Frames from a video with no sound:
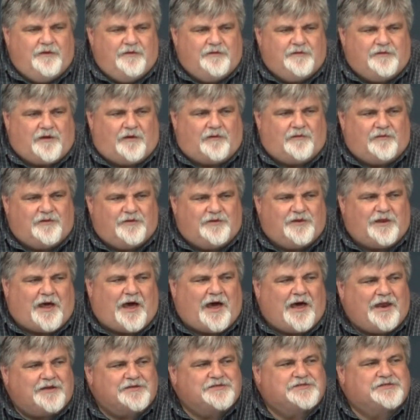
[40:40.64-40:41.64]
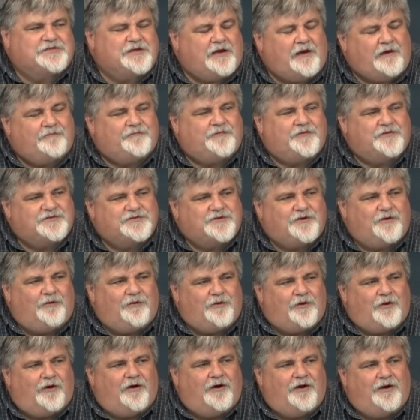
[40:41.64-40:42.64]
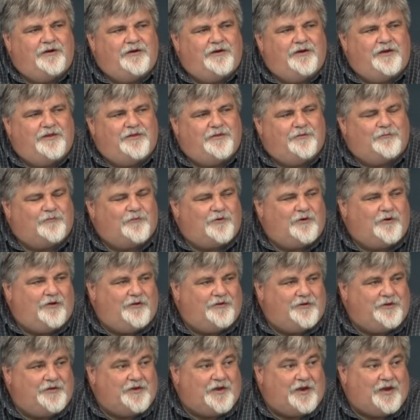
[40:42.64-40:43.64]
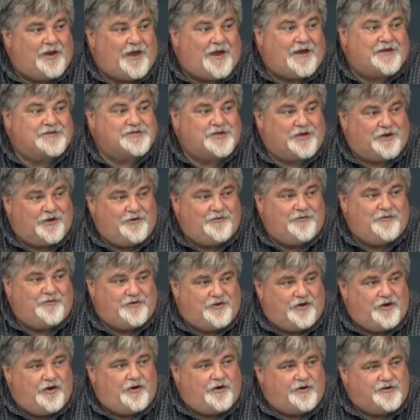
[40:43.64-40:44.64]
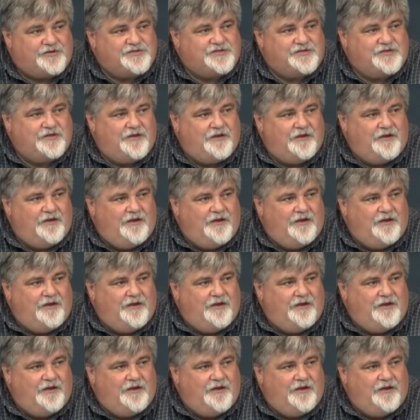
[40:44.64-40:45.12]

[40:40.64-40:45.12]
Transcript: Now, a lot of stuff that's going on in the world in the last hundred years,